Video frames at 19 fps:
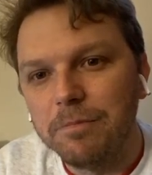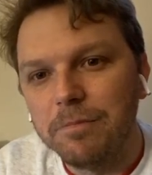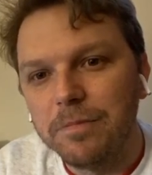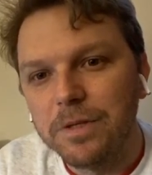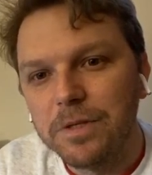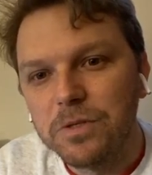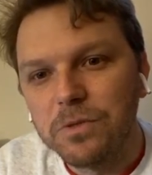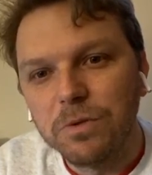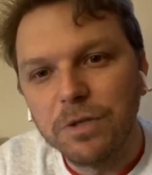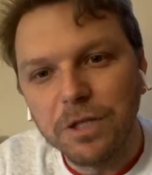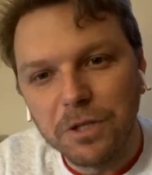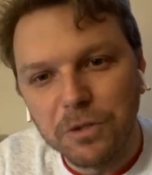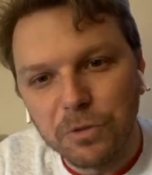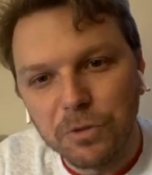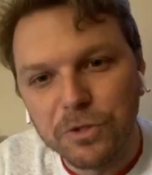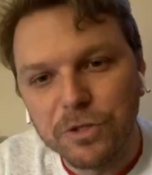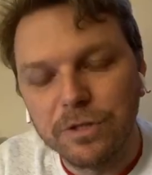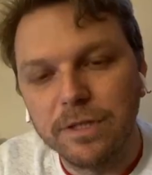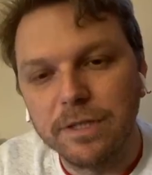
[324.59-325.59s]
is really
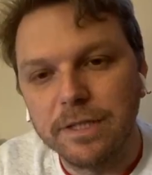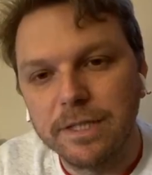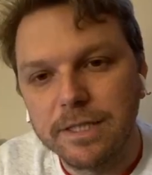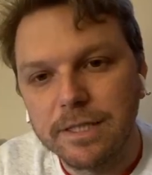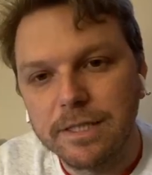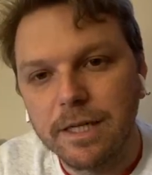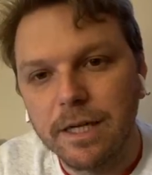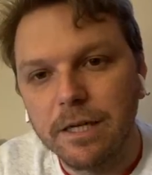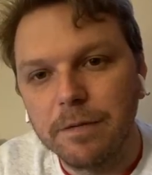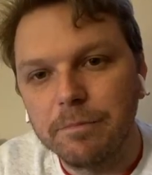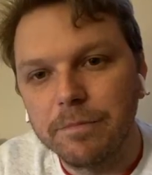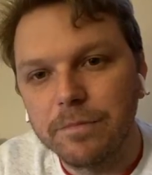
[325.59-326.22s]
crucial in this time.